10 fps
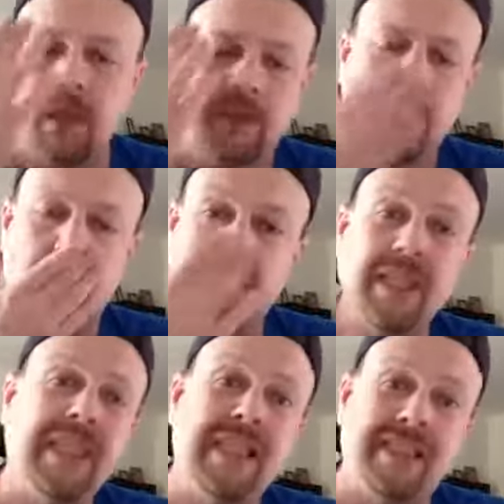So
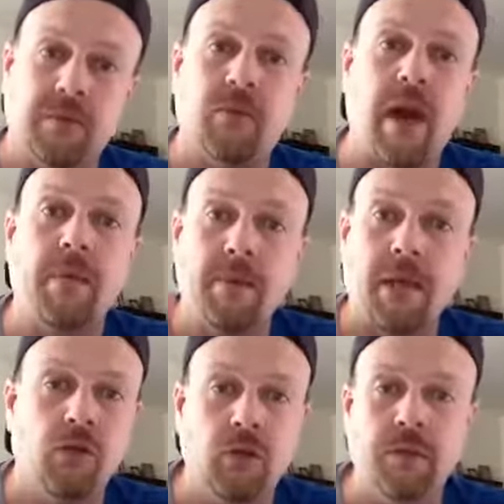please subscribe to my
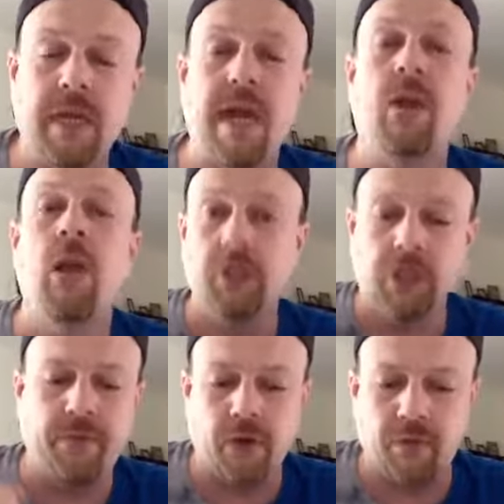YouTube channel,
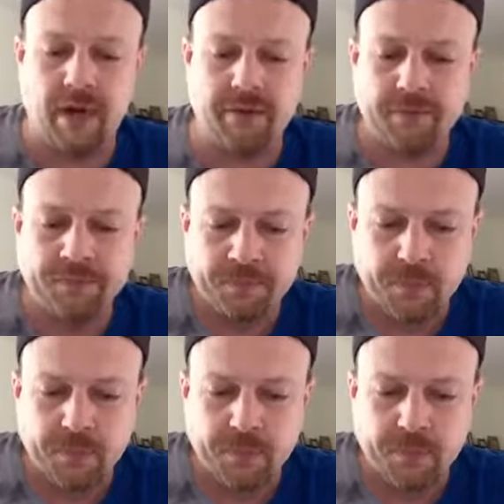G Funk Rants.